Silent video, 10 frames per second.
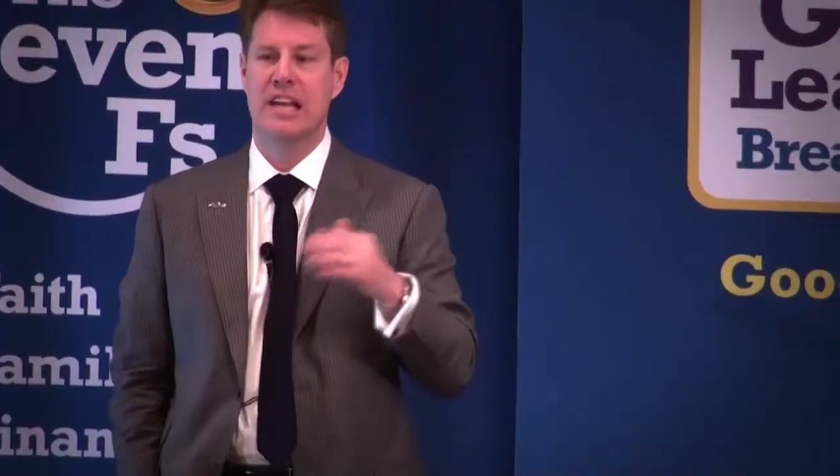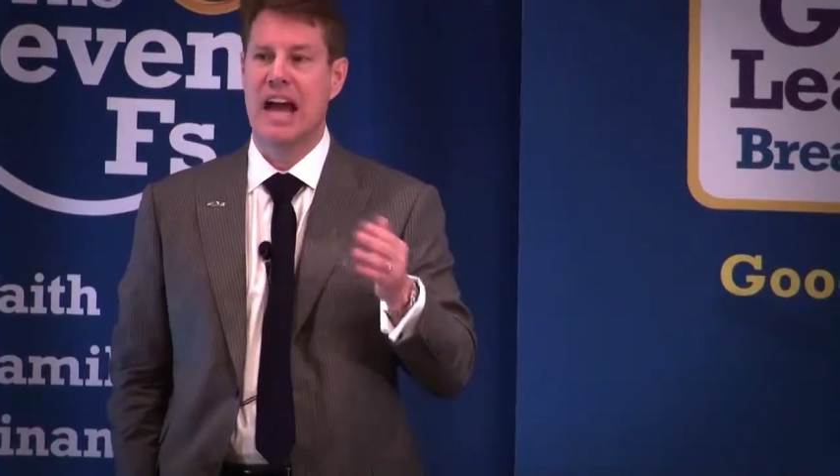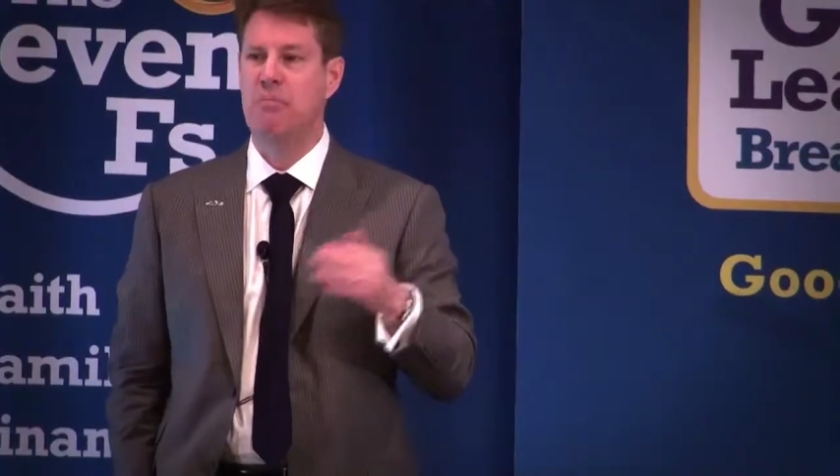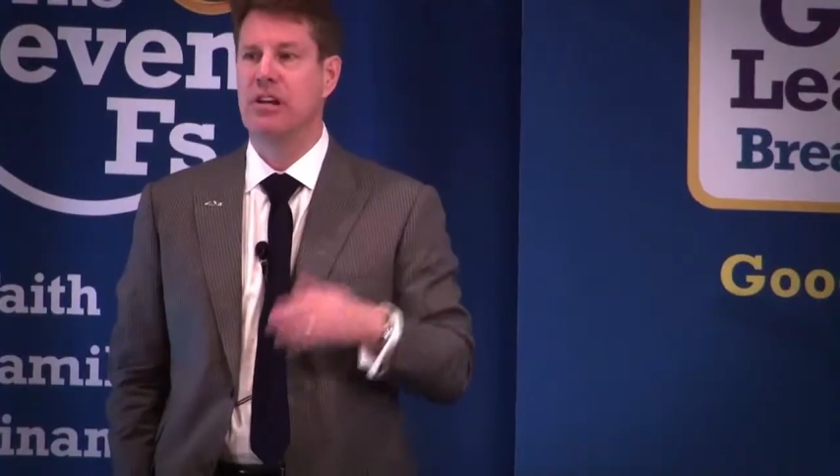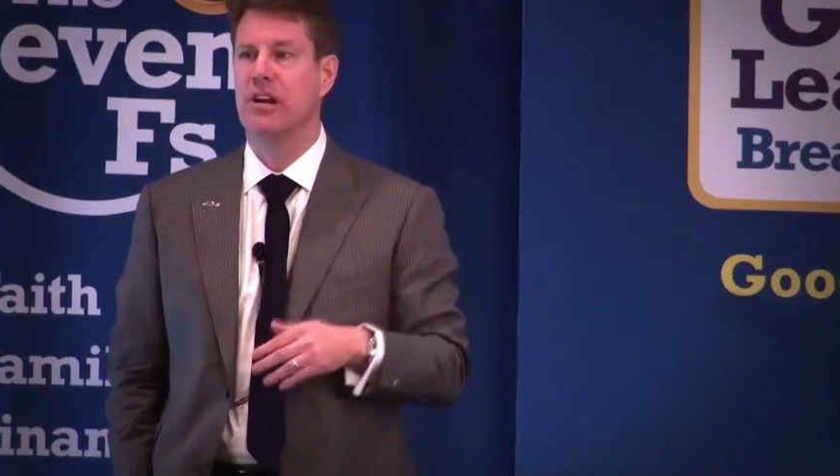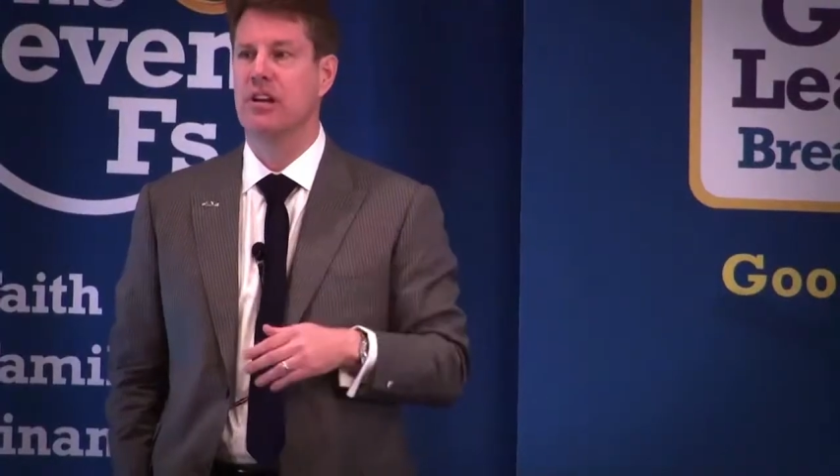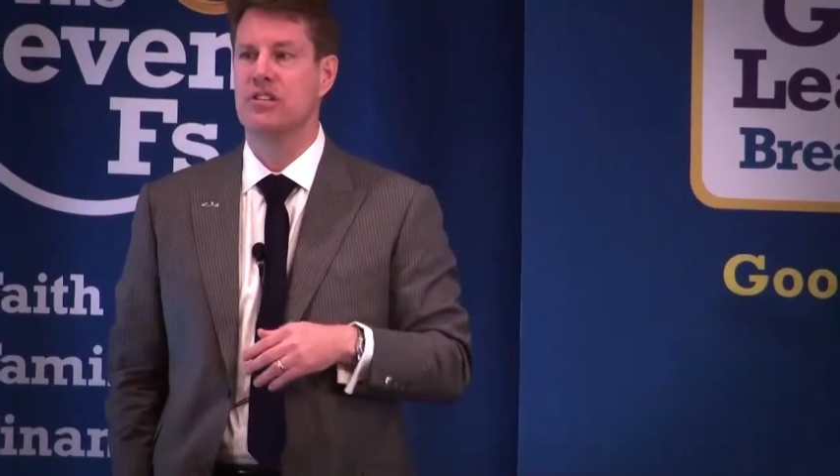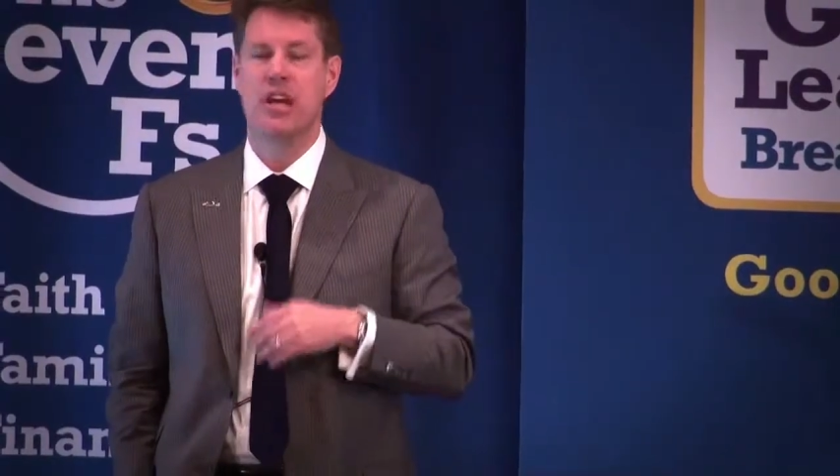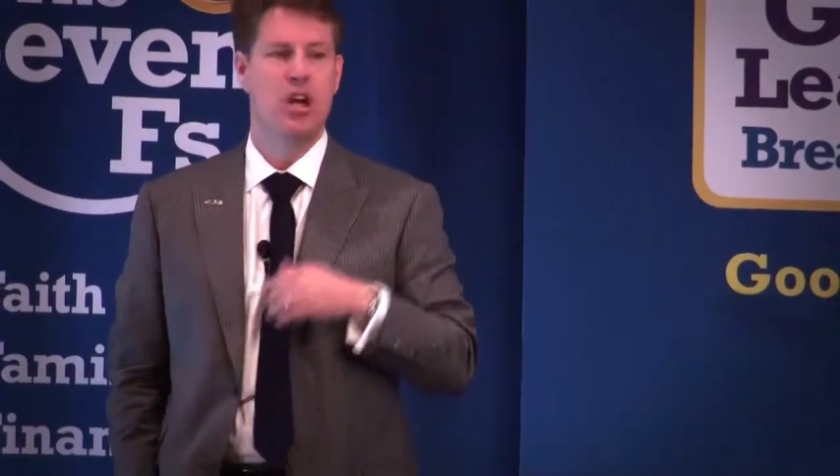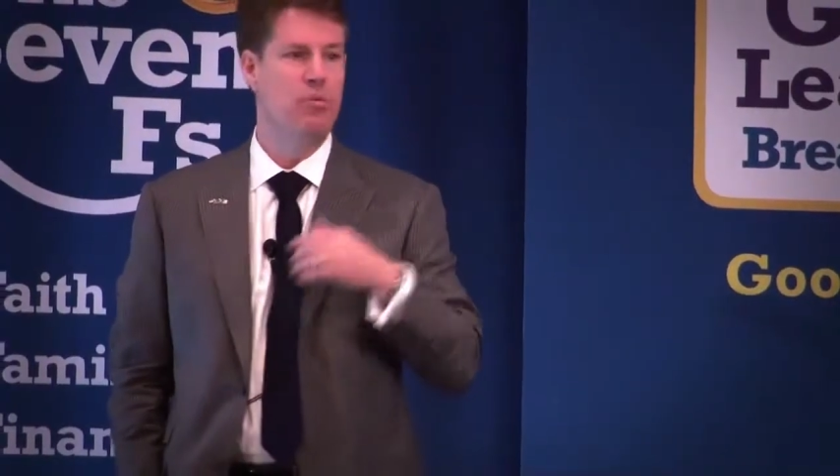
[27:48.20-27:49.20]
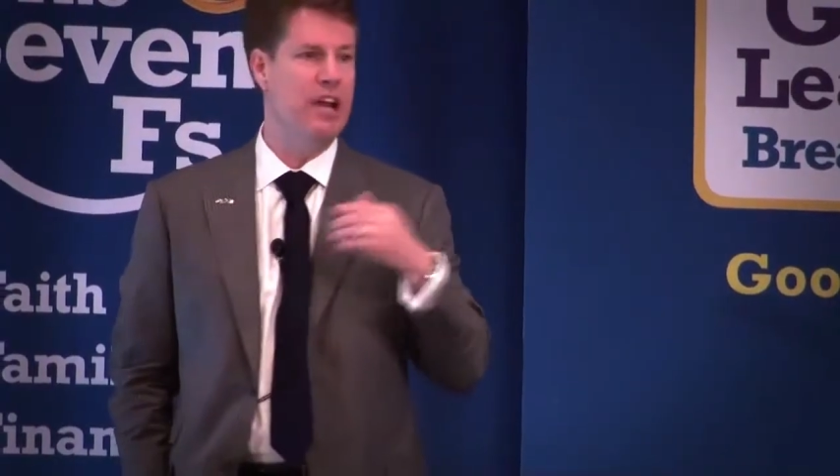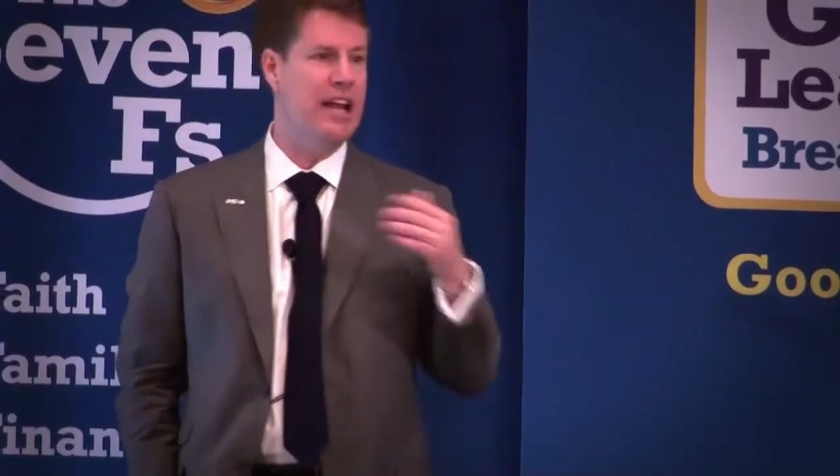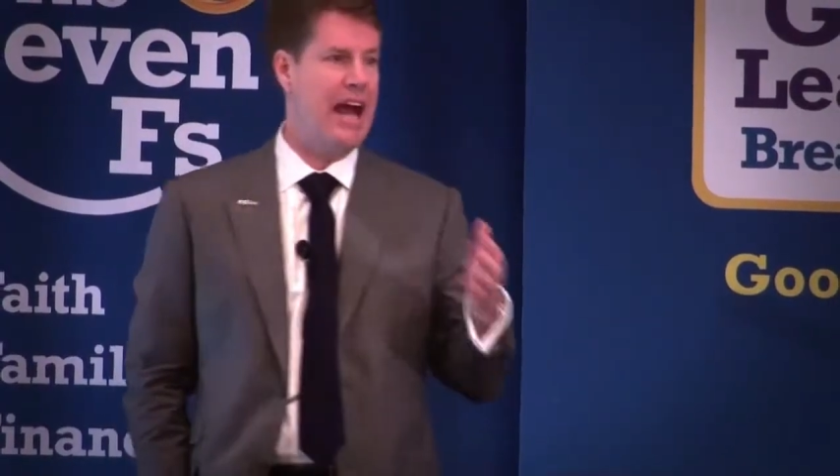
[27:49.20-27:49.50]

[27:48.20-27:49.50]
And not because we get